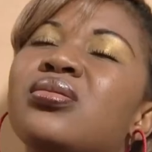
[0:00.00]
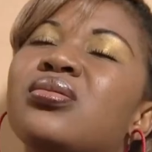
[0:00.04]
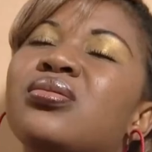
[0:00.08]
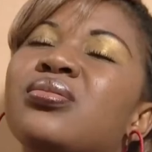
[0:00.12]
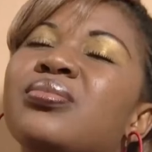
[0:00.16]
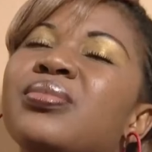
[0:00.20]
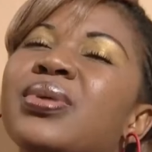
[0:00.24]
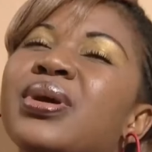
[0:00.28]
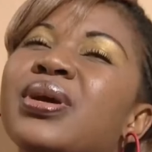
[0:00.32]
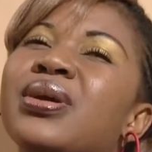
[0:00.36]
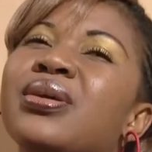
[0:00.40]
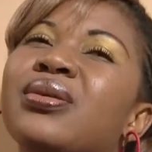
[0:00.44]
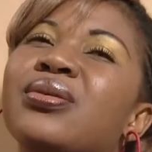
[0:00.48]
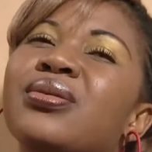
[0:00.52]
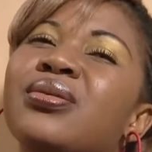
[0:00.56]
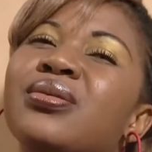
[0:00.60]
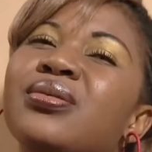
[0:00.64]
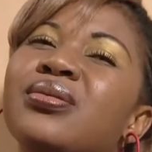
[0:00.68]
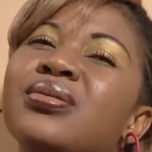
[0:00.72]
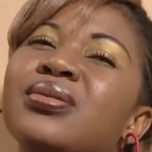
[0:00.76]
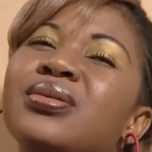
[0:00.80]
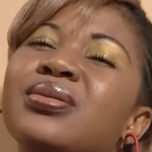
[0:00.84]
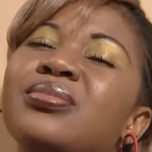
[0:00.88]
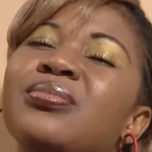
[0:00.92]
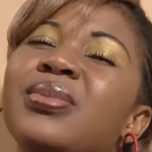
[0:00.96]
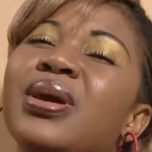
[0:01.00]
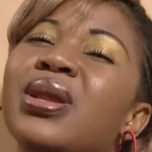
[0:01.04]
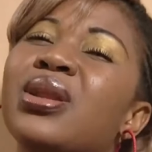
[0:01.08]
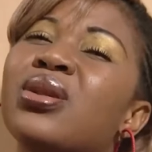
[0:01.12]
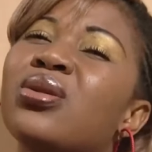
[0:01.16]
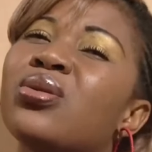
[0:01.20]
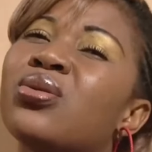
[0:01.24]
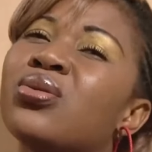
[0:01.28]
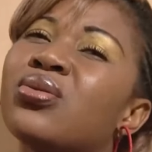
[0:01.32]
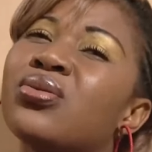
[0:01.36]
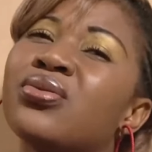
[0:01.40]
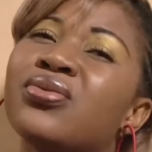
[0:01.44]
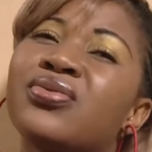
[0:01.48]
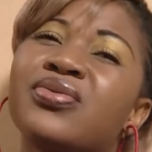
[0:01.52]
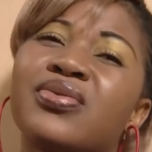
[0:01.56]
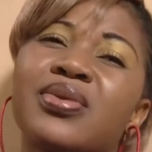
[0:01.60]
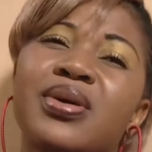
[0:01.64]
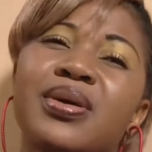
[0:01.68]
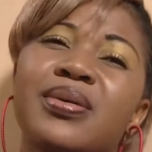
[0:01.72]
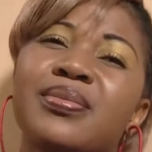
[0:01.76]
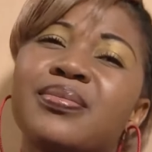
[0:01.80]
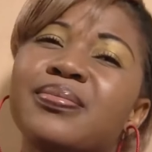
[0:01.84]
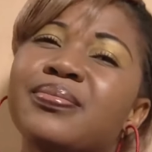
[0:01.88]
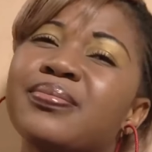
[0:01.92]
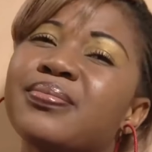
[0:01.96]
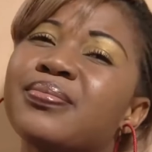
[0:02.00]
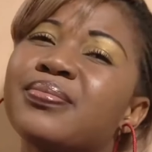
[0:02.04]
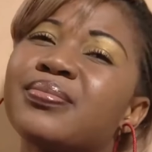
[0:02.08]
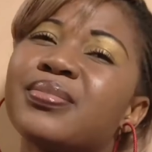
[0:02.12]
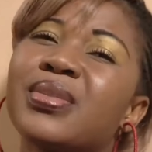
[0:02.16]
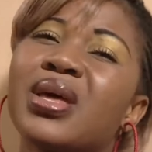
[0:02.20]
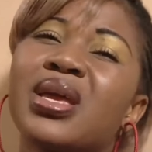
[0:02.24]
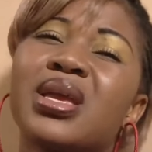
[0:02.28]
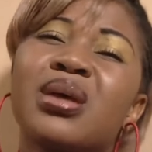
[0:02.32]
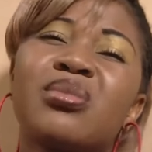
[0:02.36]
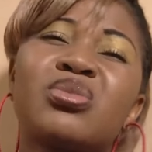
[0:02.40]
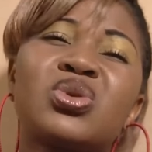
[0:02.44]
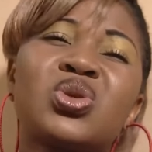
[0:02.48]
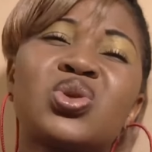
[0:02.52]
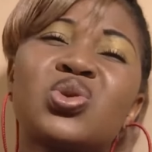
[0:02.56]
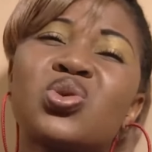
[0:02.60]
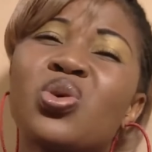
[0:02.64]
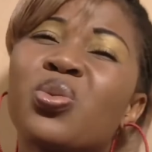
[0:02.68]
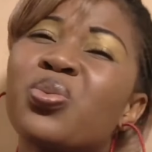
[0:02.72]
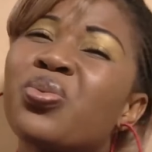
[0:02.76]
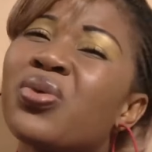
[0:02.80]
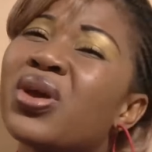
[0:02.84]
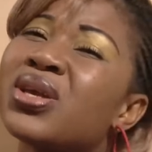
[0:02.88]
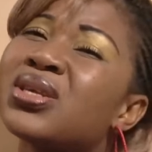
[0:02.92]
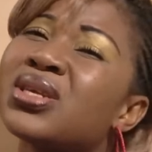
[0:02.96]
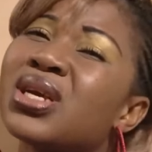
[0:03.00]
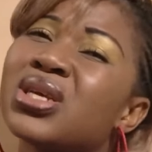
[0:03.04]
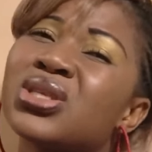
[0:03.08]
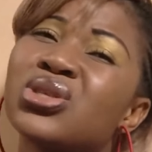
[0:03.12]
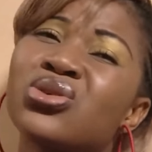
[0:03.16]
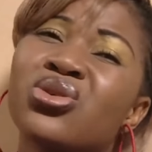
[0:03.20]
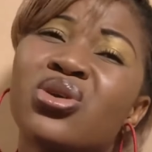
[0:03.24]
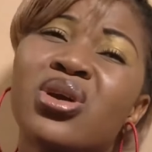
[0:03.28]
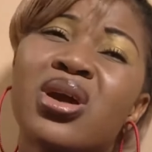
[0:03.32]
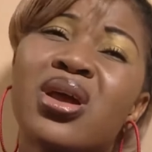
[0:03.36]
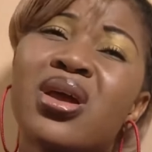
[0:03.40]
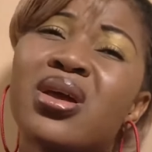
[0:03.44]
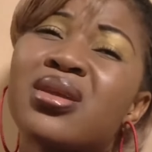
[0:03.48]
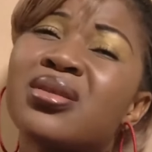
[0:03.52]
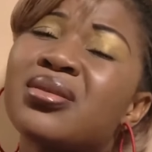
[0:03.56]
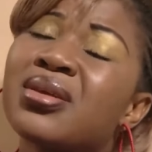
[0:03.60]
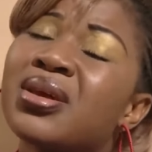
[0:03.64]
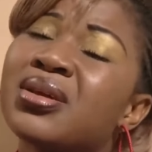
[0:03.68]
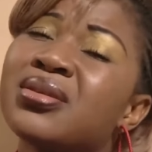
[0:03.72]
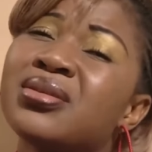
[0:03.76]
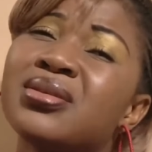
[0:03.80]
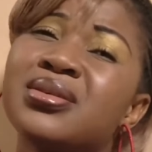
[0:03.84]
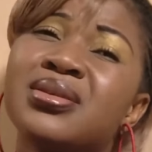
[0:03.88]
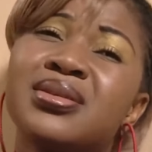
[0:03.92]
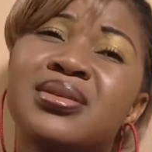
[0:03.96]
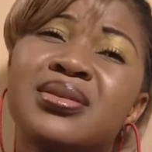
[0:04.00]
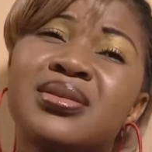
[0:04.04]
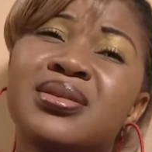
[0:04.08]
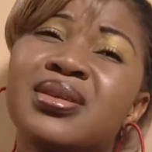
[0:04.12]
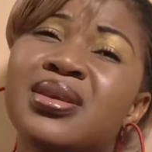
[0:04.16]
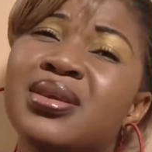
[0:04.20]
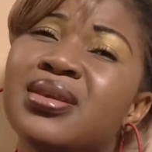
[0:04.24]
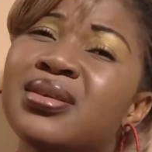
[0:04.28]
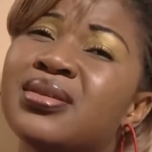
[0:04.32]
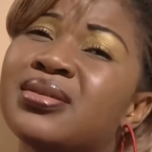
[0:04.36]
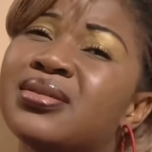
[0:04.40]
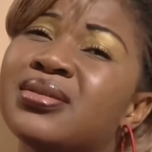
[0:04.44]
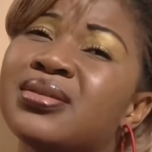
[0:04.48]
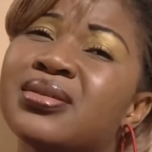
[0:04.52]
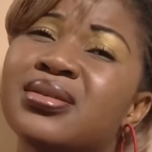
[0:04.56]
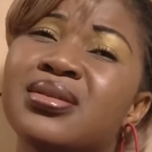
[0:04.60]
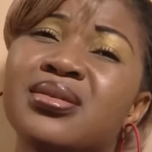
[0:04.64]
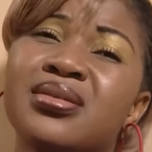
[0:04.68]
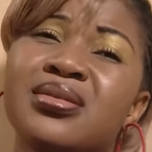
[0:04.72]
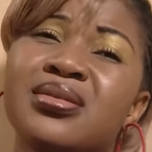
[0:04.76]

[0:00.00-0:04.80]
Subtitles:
Oh my God, my love. I am surprised at your character these days.